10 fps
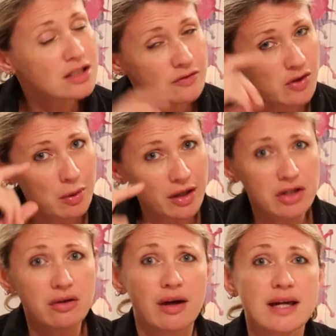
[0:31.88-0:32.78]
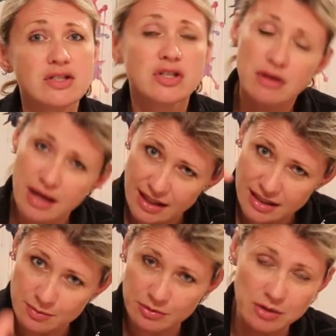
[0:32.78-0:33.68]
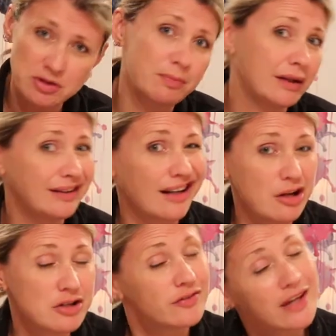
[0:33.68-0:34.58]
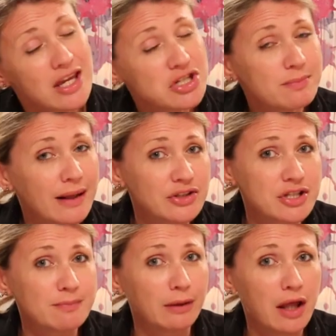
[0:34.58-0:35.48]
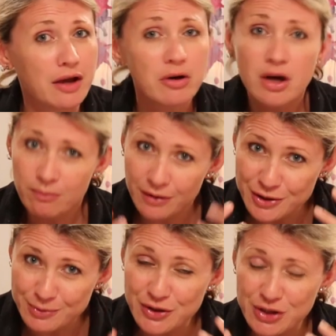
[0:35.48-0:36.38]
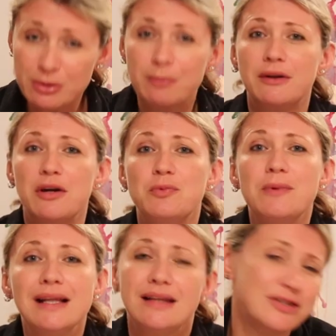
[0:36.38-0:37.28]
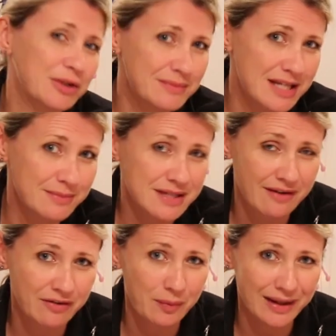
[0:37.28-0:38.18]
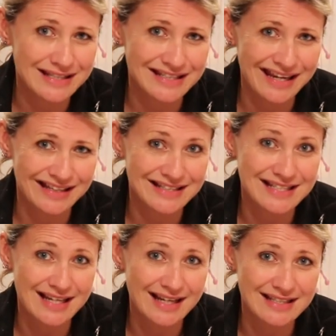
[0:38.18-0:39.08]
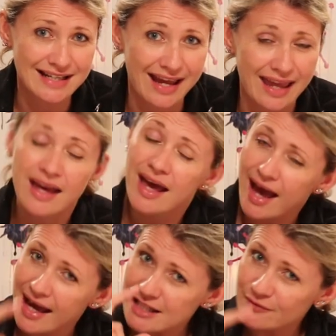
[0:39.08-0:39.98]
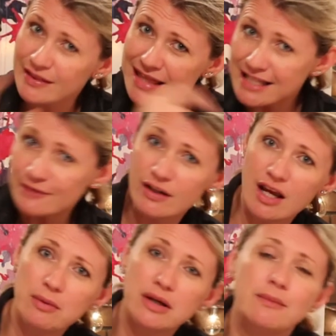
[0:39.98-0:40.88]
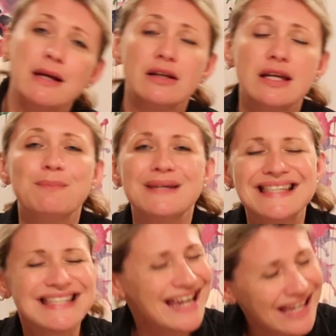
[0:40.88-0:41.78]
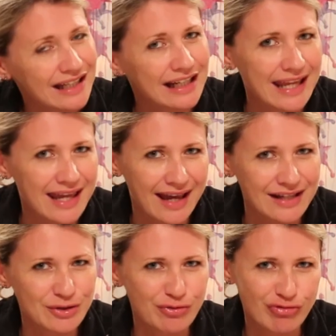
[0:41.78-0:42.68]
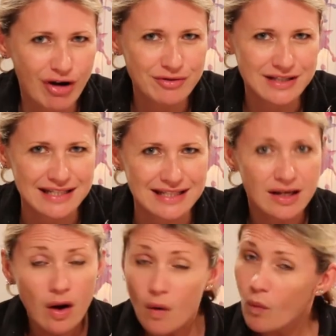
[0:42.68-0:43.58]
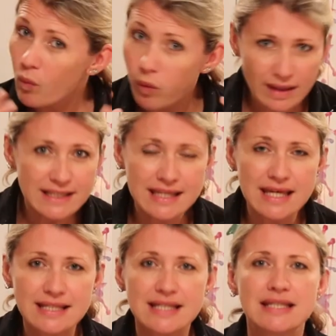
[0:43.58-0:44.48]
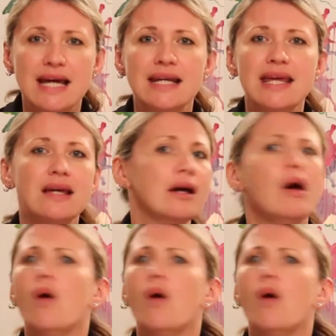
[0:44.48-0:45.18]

So if you are new guys, do hit that subscription button and notification bell just below, because we do upload weekly top tips every Wednesday and Saturday. As for this video, we're going to be looking particularly at roses. What is the easiest technique?